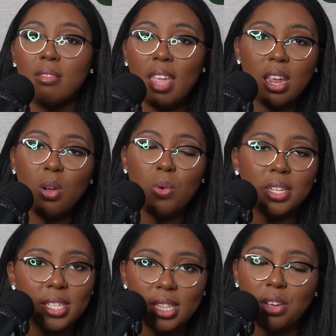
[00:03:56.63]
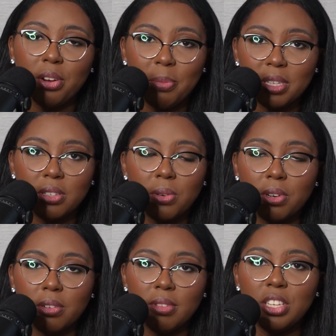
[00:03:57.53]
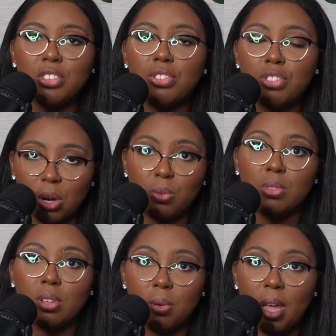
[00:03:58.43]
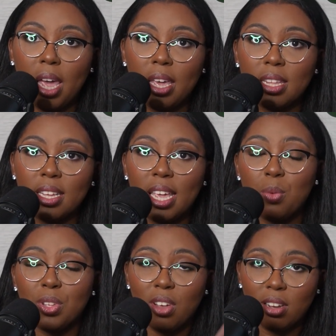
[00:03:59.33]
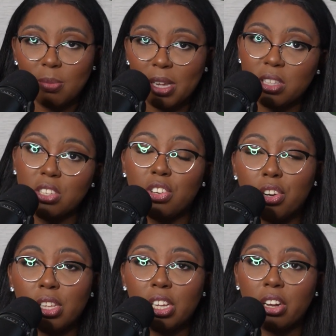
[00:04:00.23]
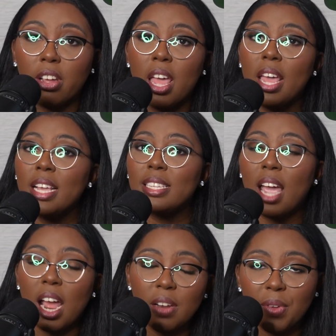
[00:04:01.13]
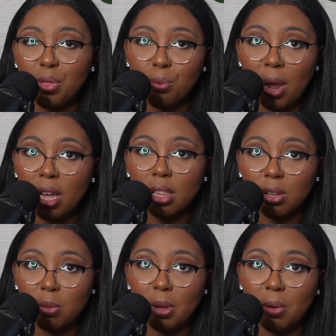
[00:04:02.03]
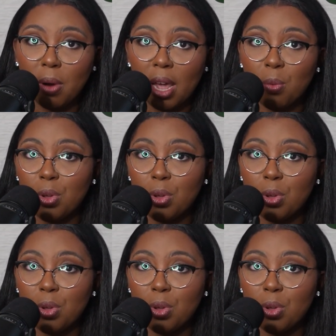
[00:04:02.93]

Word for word: They don't want to see that you're a business owner. They just don't, okay? And again, we talked about this earlier. It's kind of a threat a little bit, right?